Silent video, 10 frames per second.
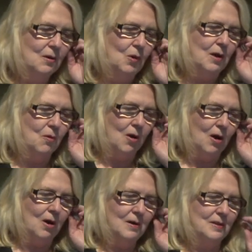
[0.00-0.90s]
We
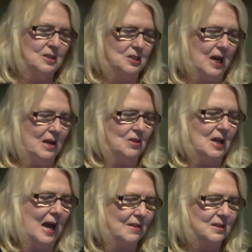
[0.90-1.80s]
were the state that
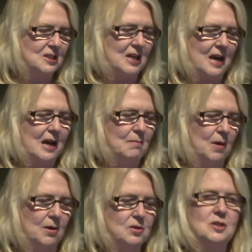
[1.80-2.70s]
had the second
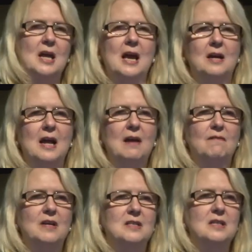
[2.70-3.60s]
most candidate
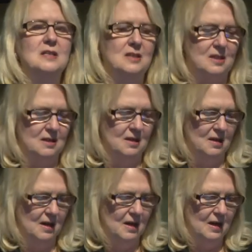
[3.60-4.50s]
visits
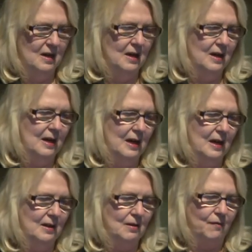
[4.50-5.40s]

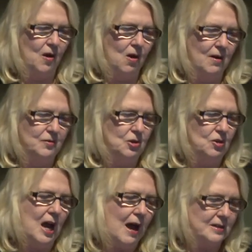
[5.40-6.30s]
in the fall of
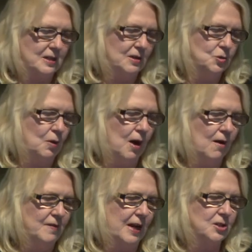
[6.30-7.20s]

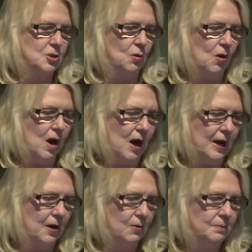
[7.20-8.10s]
2012 next to
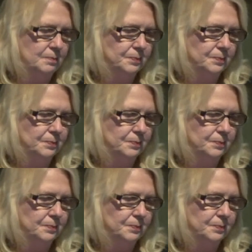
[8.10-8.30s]
Ohio.